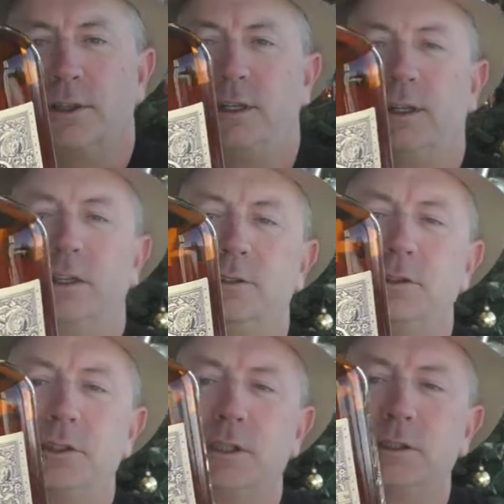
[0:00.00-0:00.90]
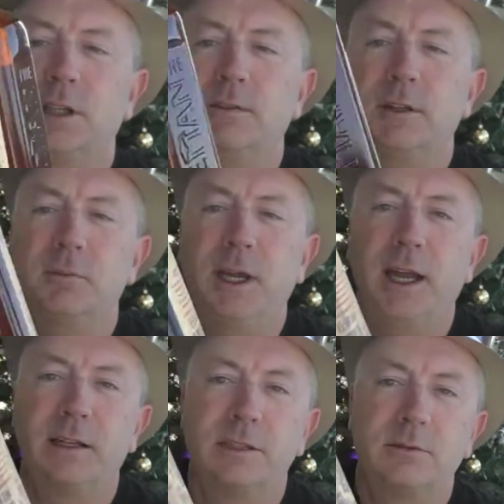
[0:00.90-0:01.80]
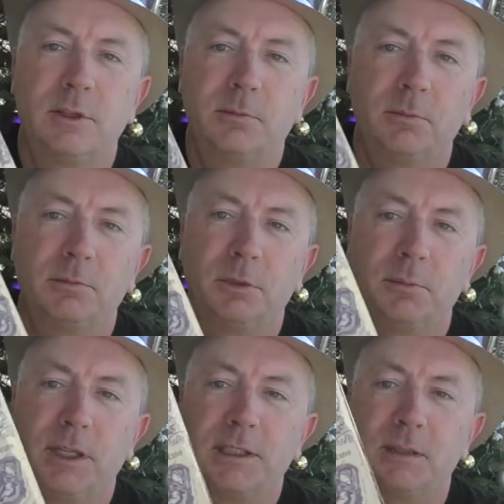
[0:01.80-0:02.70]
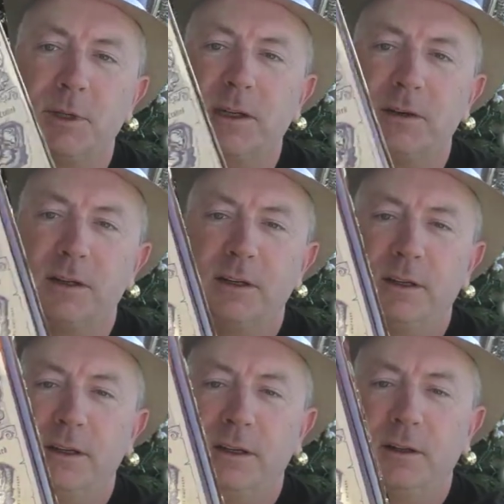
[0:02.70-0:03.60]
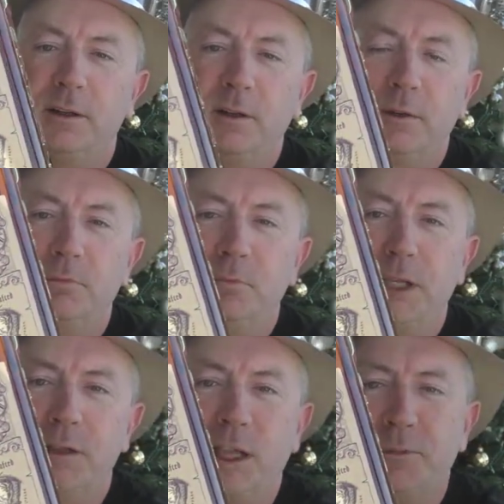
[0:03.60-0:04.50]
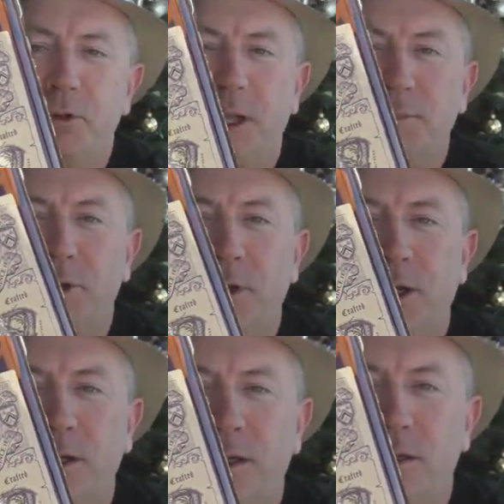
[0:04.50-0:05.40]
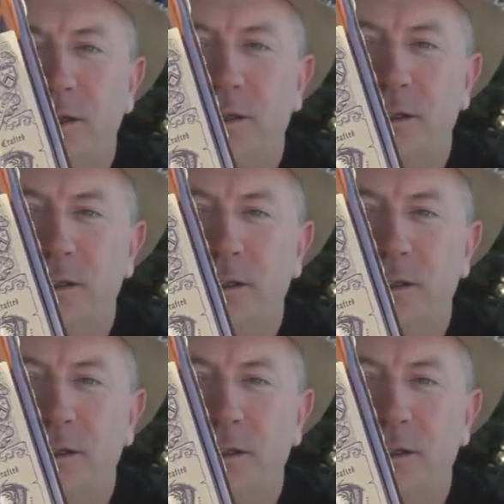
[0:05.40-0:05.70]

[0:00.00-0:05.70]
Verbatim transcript: interesting stuff on the back. That's what I'm perplexed about. Big label game going on here.